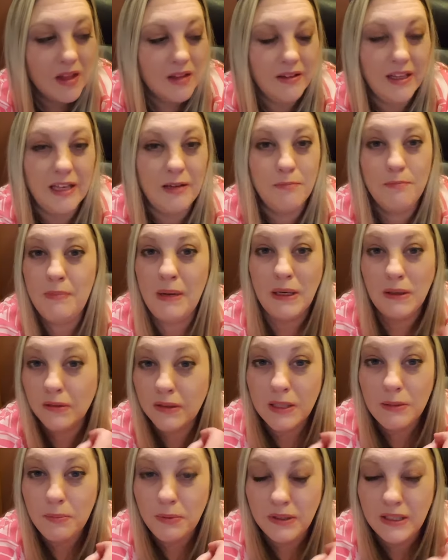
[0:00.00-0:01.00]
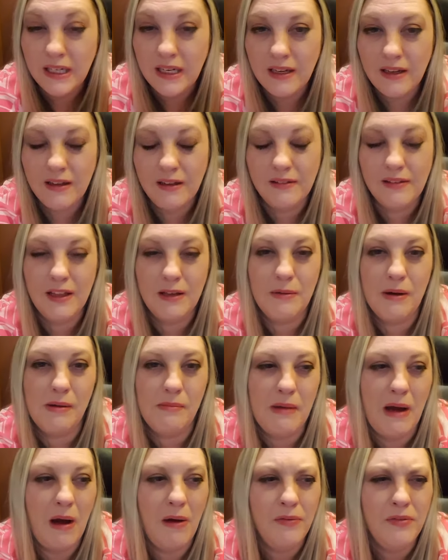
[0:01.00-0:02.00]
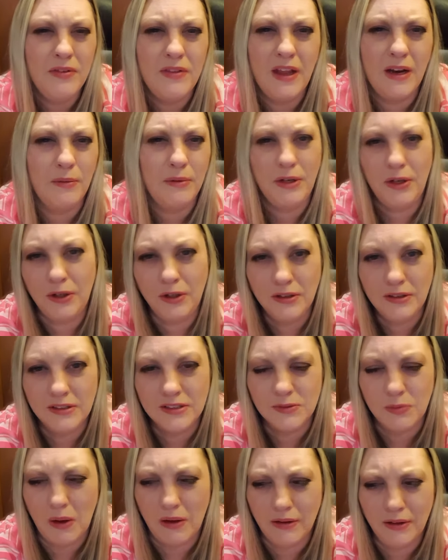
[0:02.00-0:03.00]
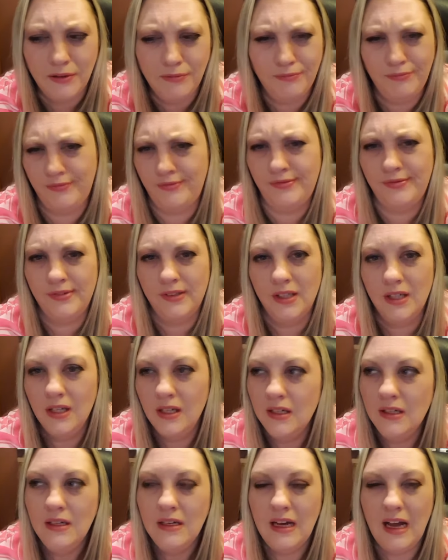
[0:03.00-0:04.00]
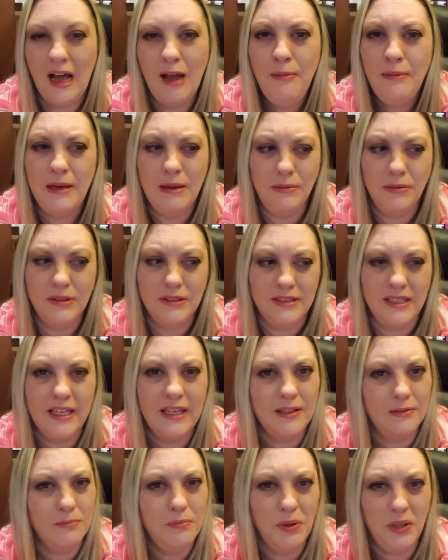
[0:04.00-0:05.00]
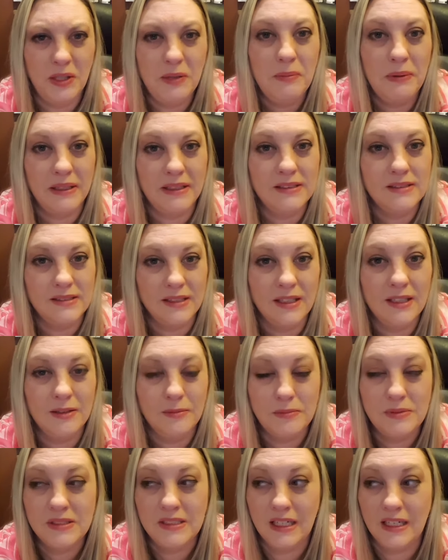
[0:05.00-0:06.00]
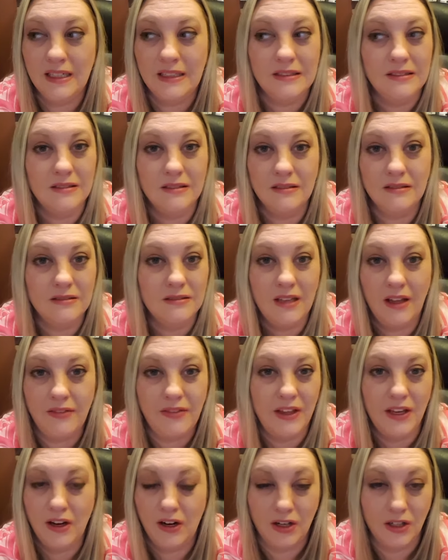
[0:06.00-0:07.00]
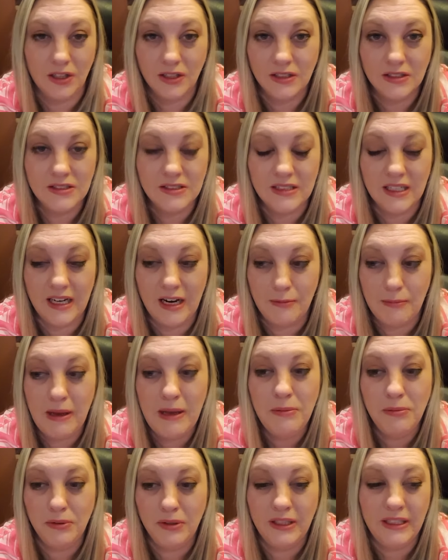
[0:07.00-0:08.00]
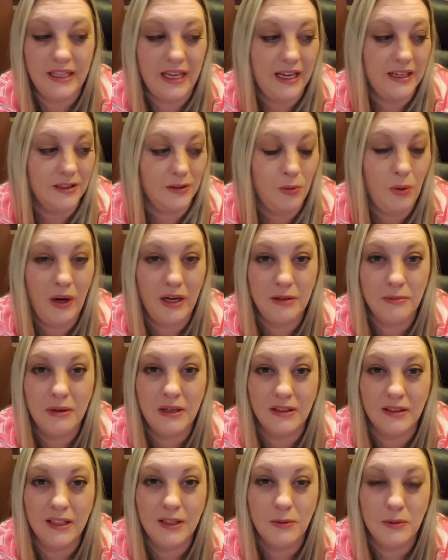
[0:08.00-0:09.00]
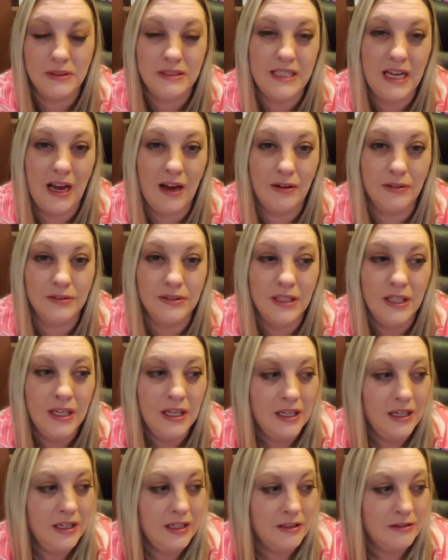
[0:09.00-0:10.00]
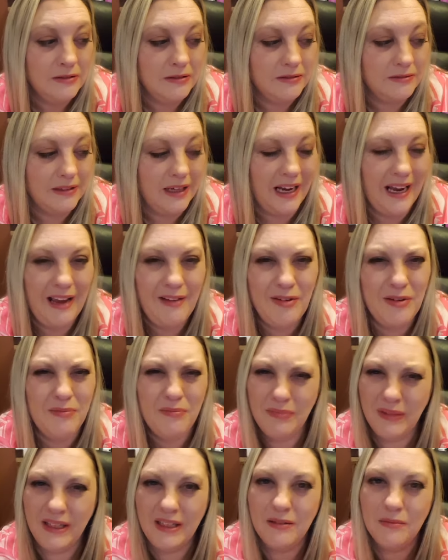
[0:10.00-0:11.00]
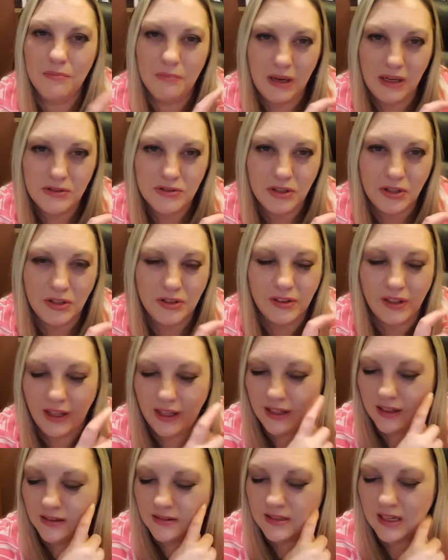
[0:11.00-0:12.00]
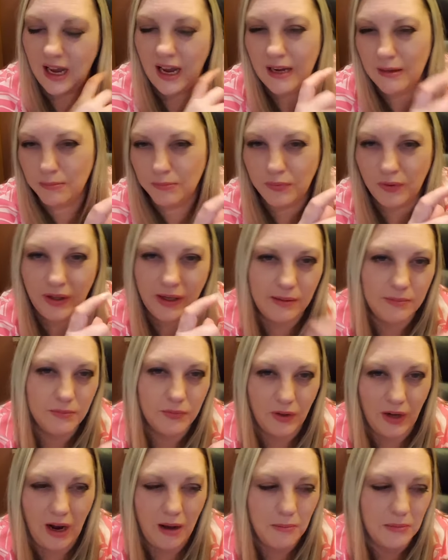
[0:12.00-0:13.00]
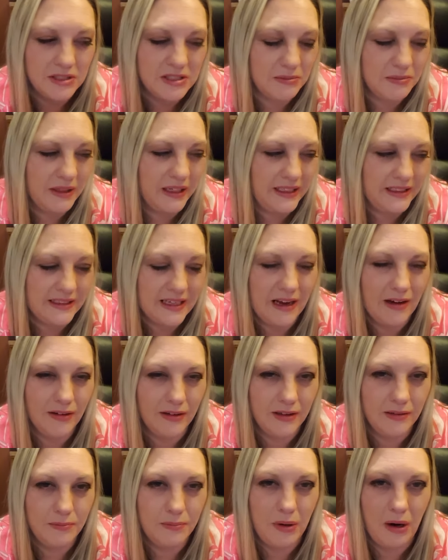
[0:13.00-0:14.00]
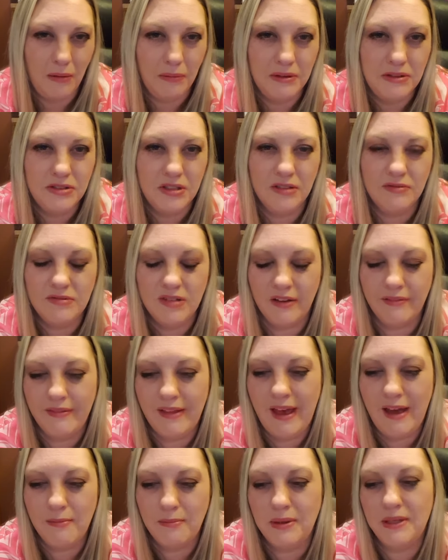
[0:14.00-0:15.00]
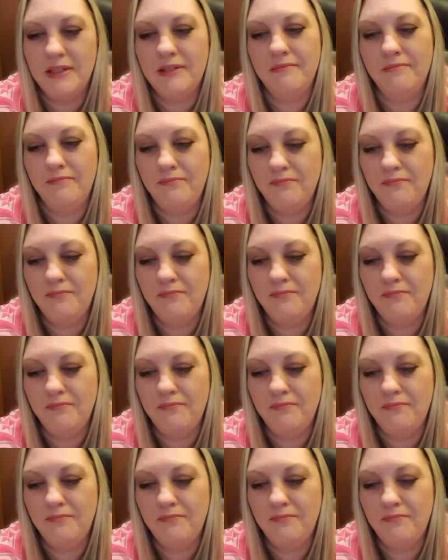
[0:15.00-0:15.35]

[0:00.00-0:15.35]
like barely putting anything in my mouth, and that it would hurt to swallow. I've been able to take pretty big sips and nothing hurts, and I'm able to get quite a bit of liquid down. I haven't measured time frame for how much I'm getting down, and I probably should have done that, but